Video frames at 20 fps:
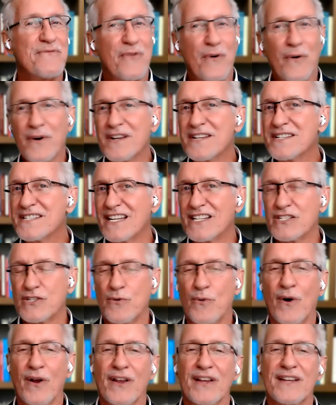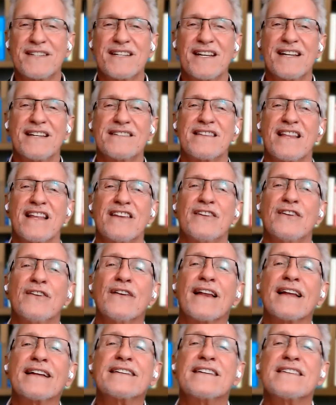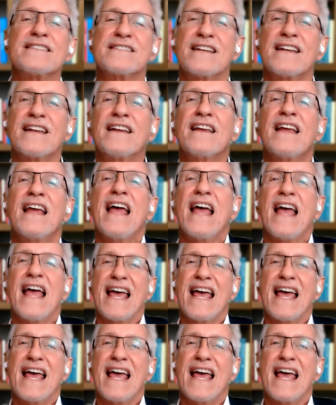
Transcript: 4 to 6 qualities that you'd like to see